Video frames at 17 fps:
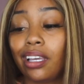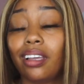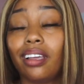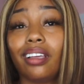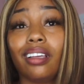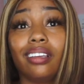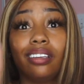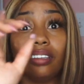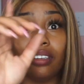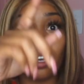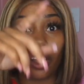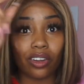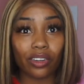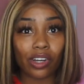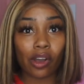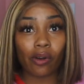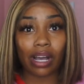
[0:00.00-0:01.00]
Y'all
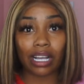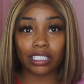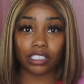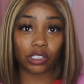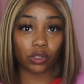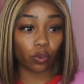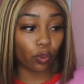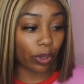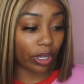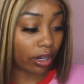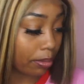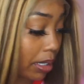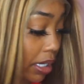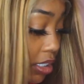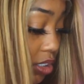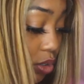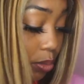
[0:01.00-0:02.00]
know I swear by
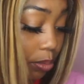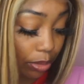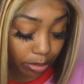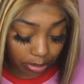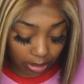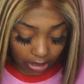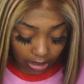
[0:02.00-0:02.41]
Superb.